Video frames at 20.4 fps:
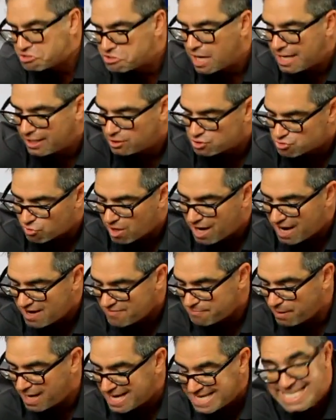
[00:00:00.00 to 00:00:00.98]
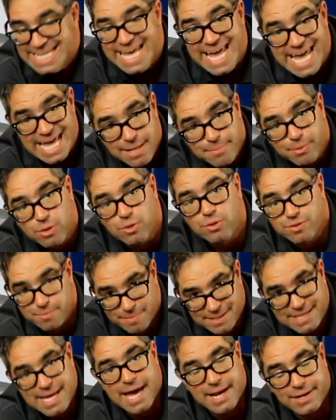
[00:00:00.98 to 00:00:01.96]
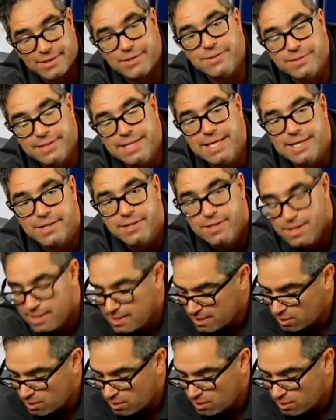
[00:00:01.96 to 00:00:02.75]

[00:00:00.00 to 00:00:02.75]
style drive-by cable, the mechanical link.